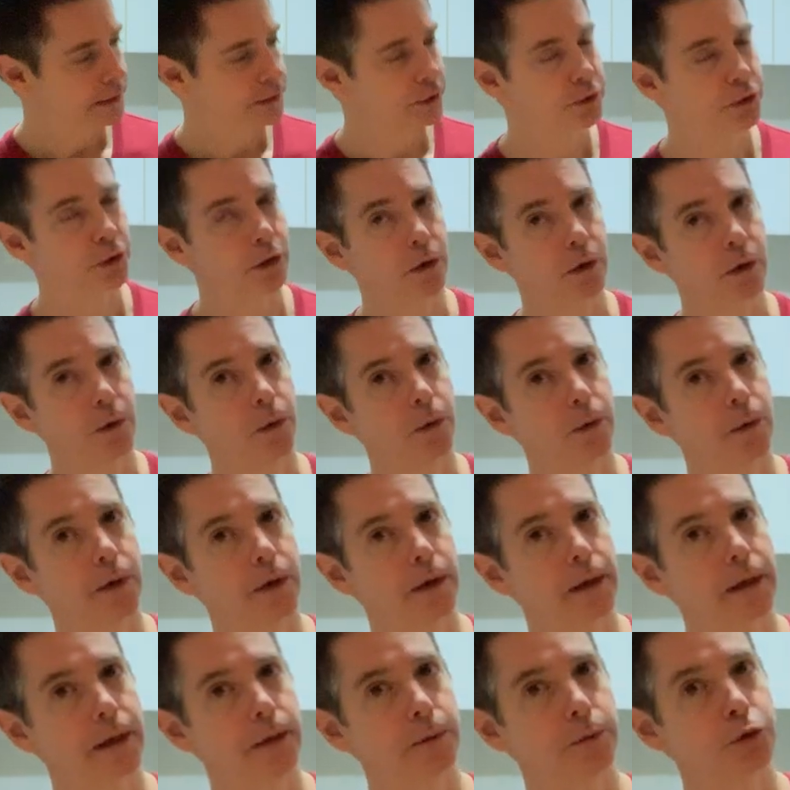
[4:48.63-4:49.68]
So
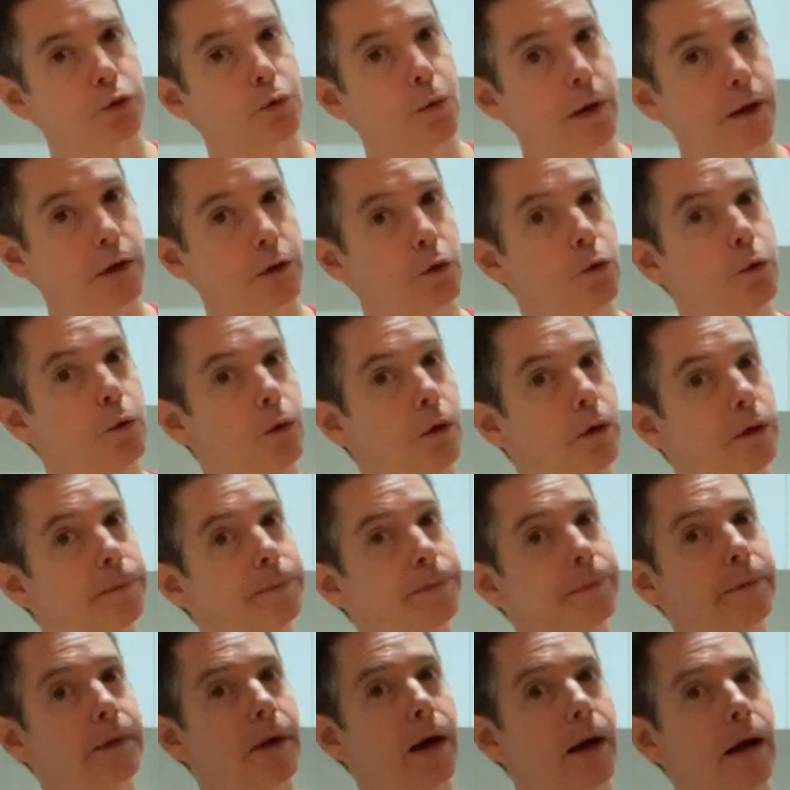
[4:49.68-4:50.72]
it was quite cool
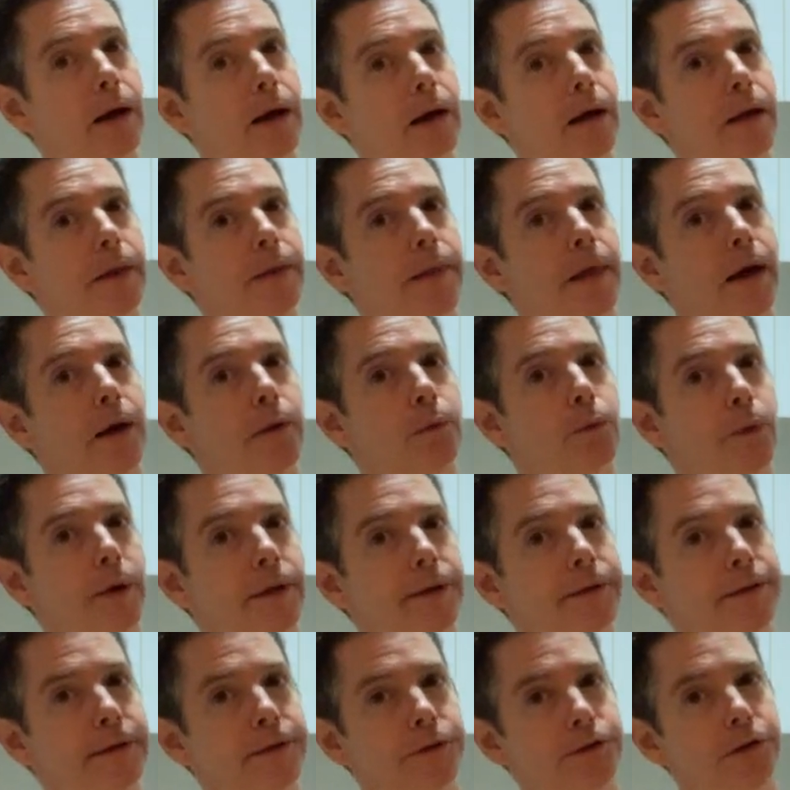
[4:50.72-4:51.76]
uh, that
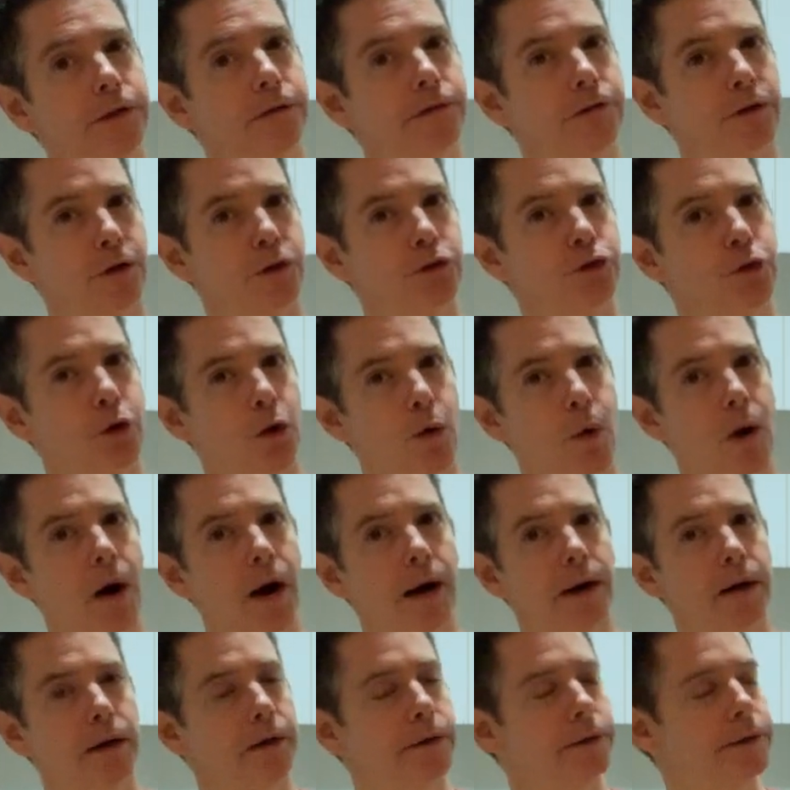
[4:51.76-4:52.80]
when Disney first
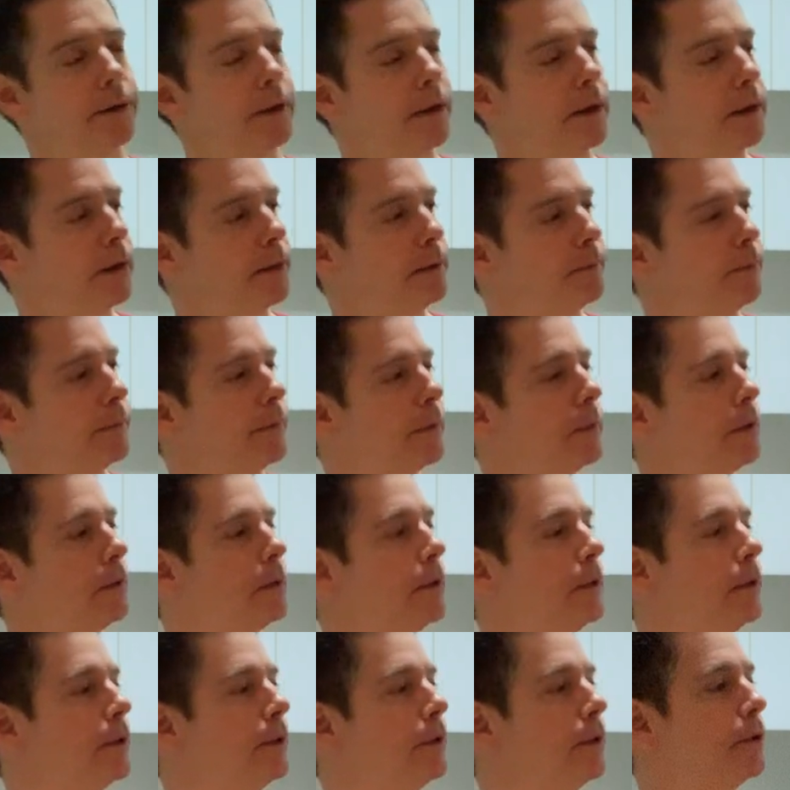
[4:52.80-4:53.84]
acquired um,
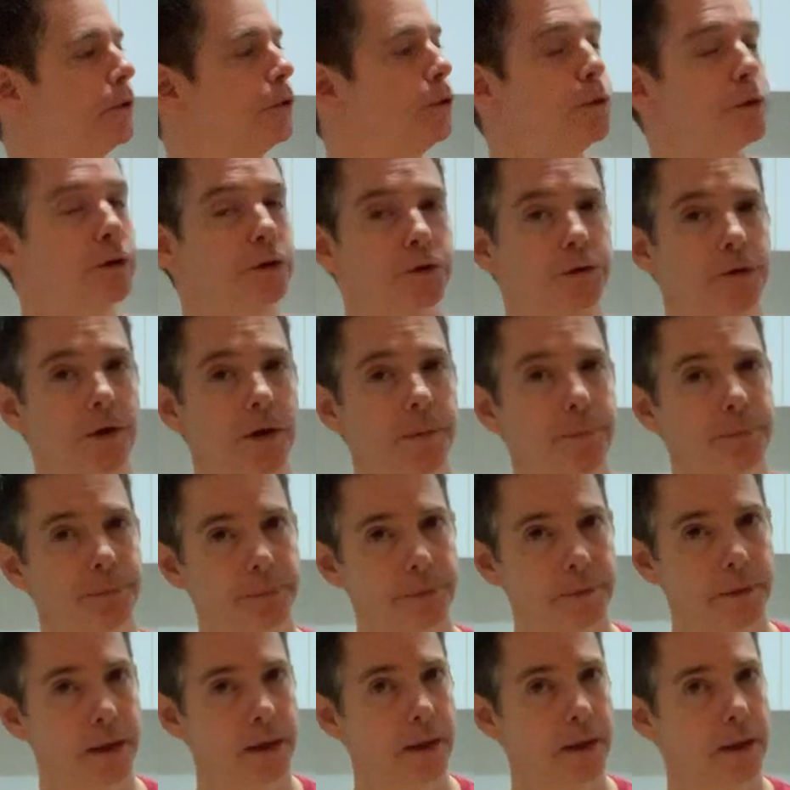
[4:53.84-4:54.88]
uh, Lucasfilm,
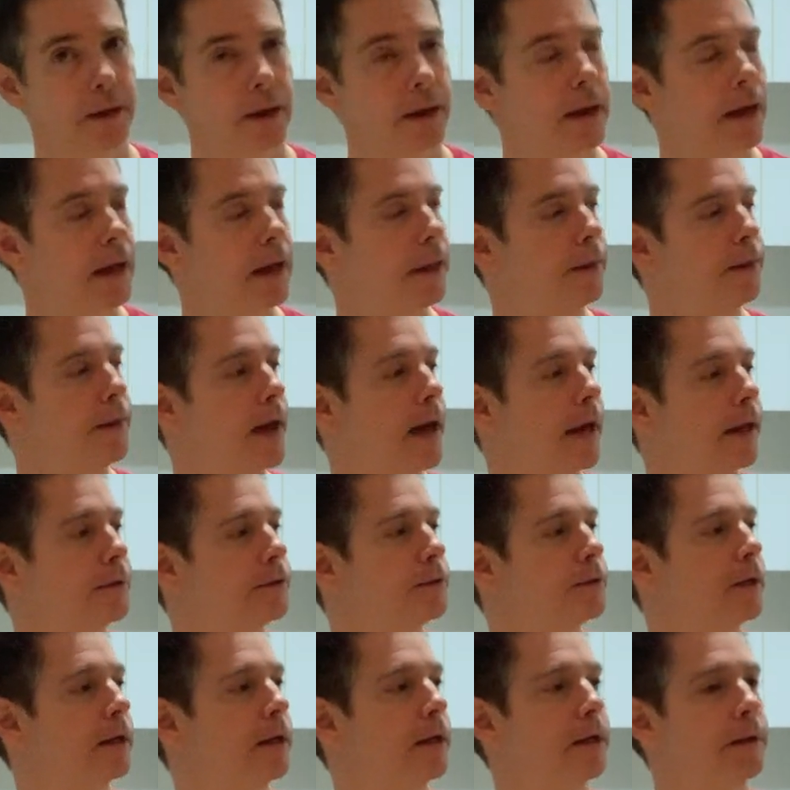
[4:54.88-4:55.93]

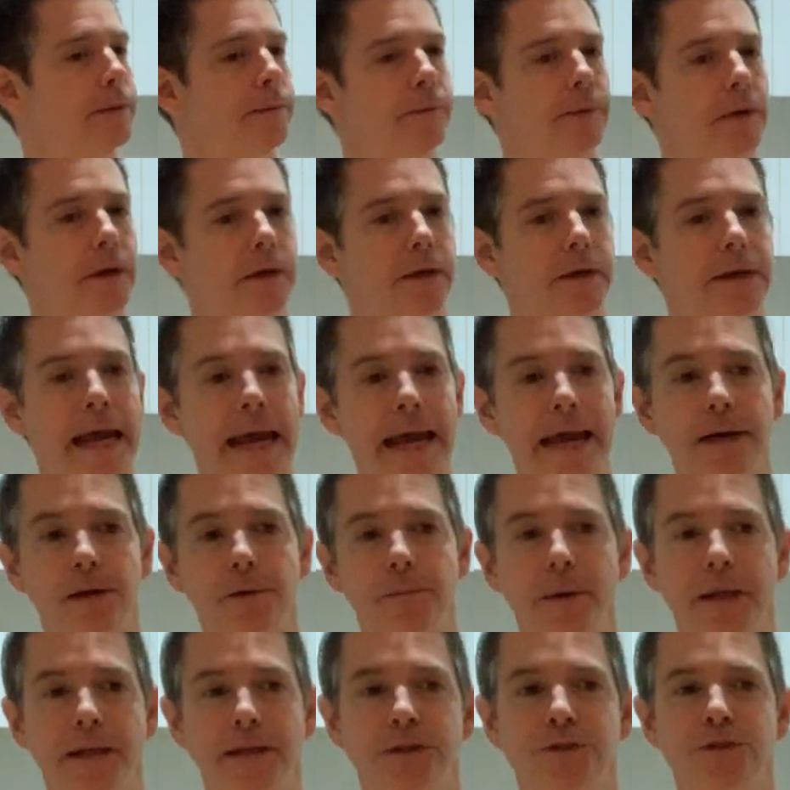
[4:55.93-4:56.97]
that um, an
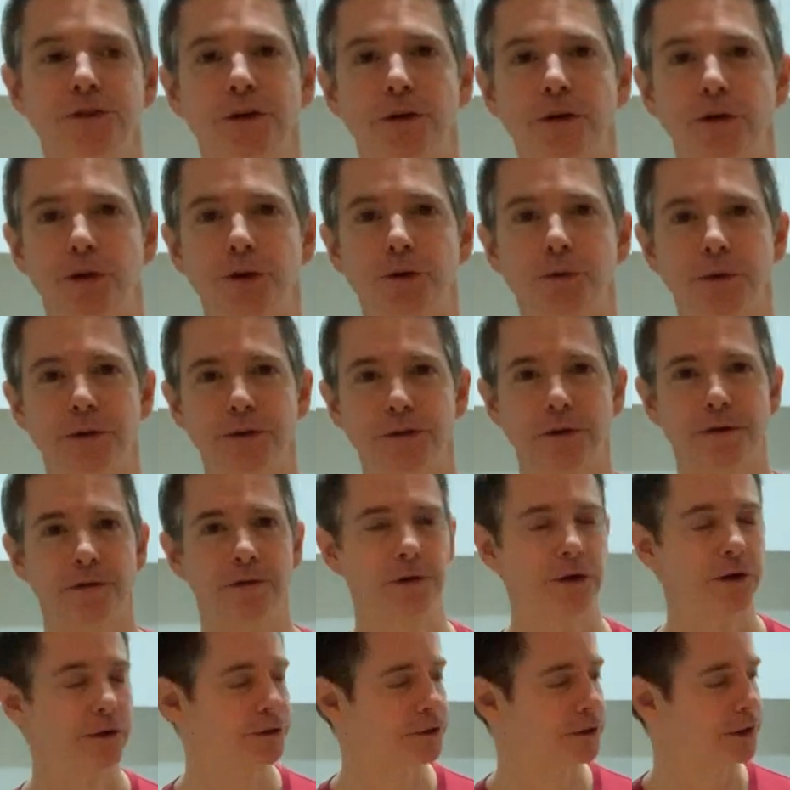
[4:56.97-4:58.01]
animated series was the
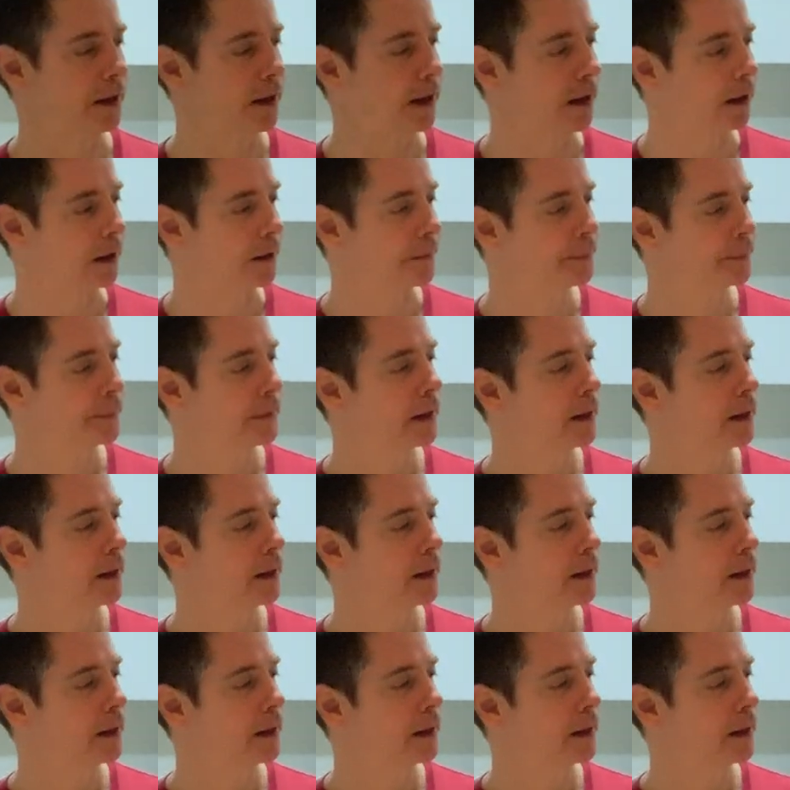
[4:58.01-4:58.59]
first to air.